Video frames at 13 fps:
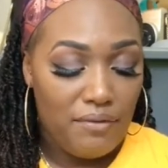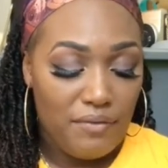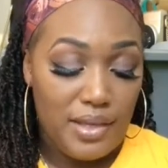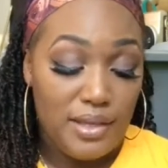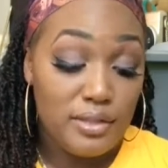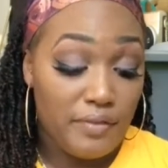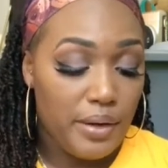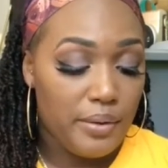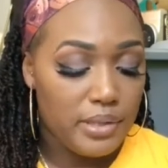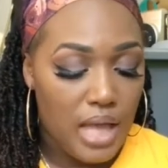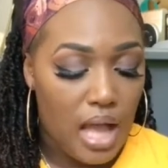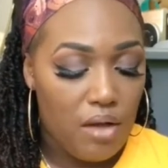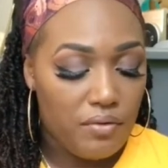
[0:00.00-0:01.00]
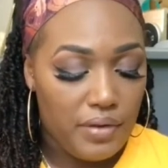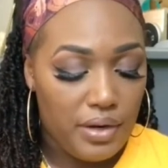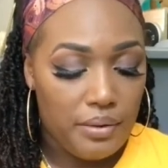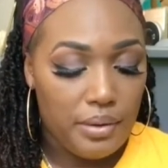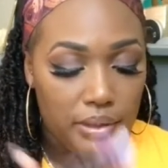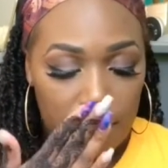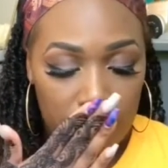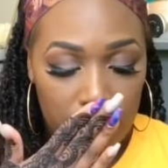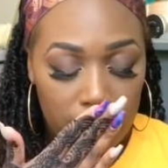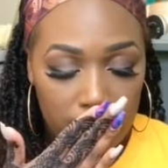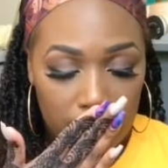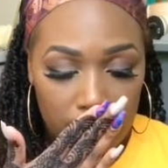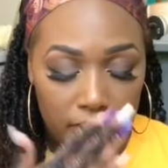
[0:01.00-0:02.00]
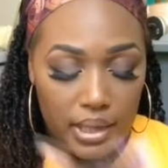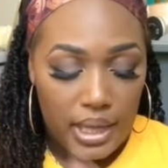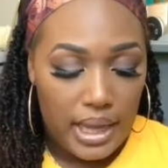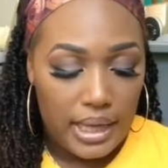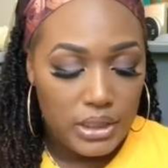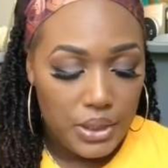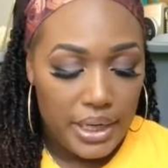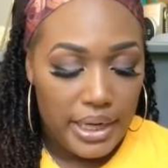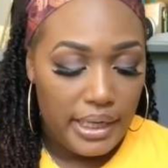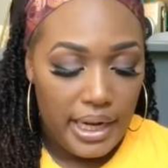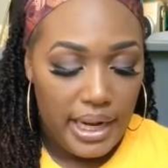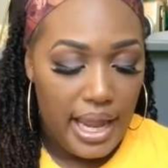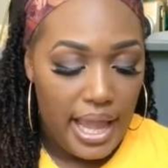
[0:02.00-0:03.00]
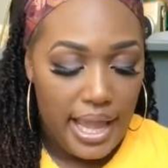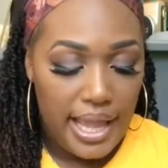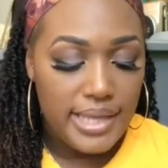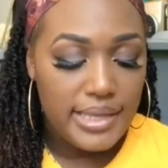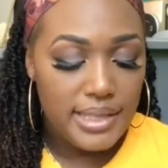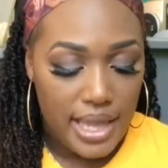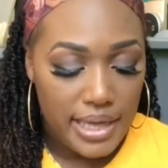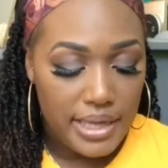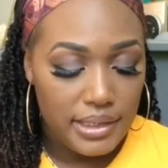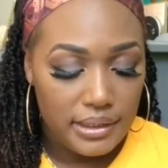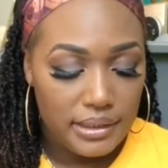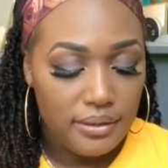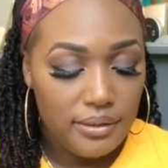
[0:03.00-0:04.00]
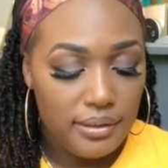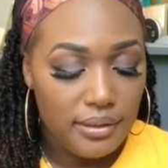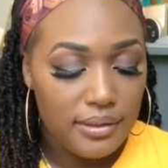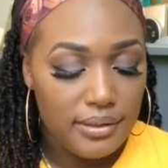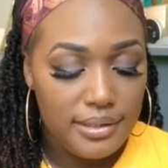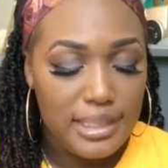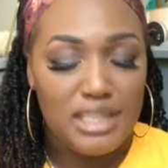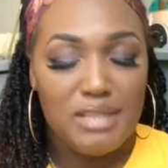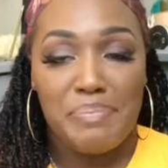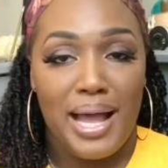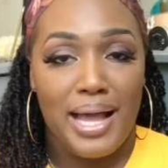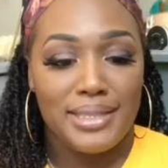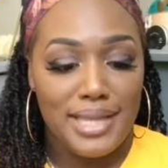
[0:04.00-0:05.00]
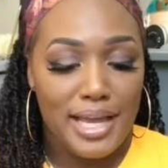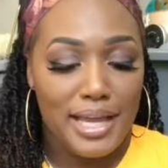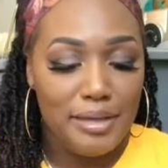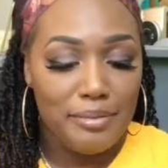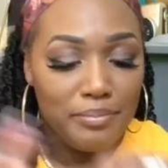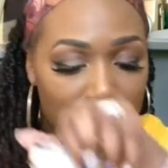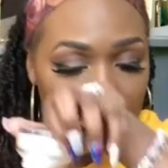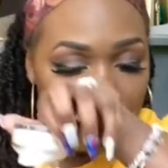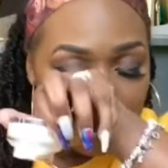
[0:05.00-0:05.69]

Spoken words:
It feels very soft, very hydrating. It has like a spa type